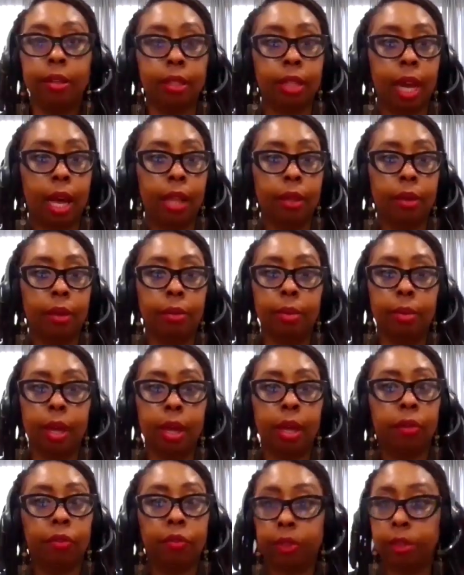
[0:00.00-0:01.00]
thousand dollar
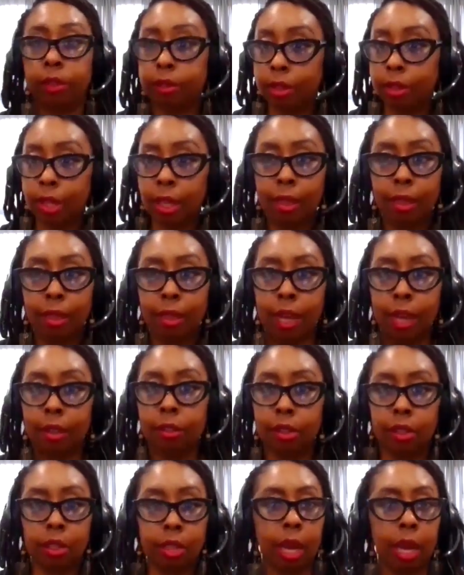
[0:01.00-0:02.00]
month, first
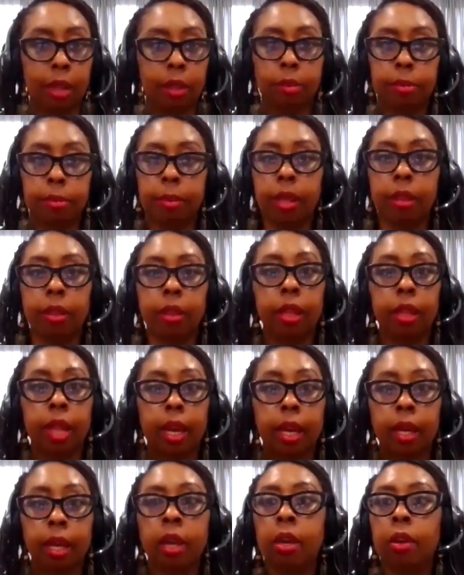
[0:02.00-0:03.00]
$10,000 month.
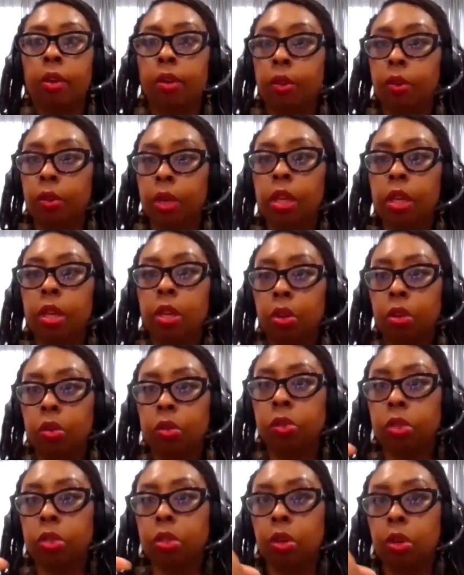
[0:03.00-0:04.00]
Like you can
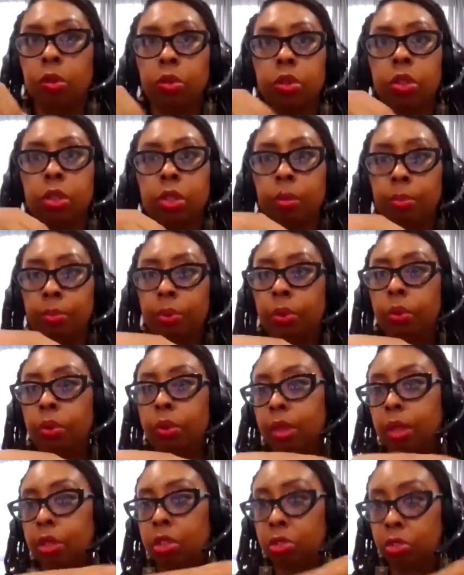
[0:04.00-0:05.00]
use those simple
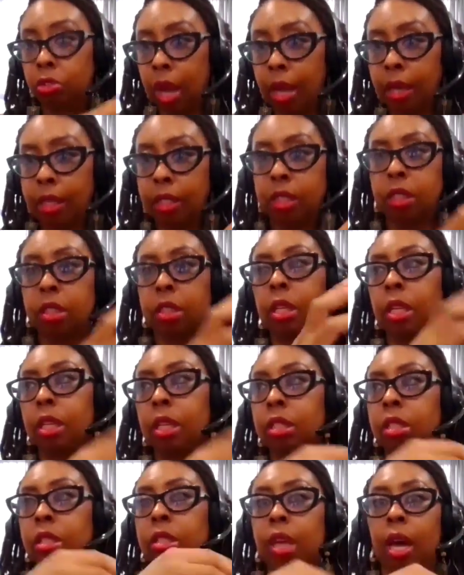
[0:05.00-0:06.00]
strategies
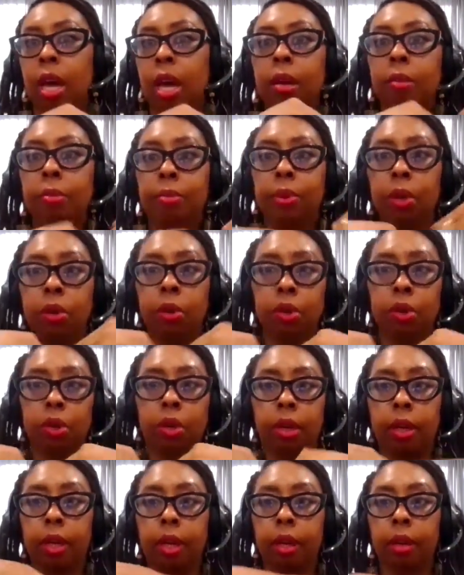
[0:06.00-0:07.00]
and just kind of build
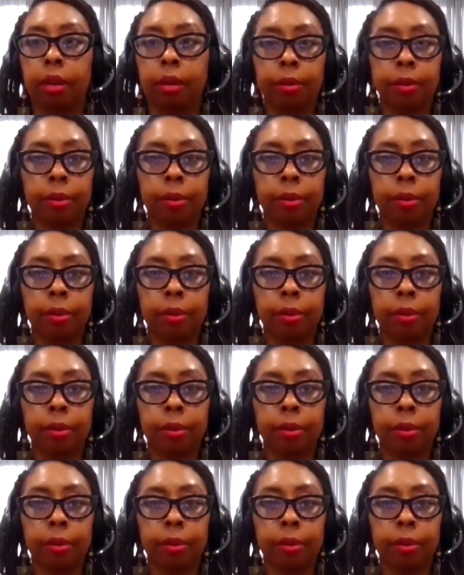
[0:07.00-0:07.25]
on it.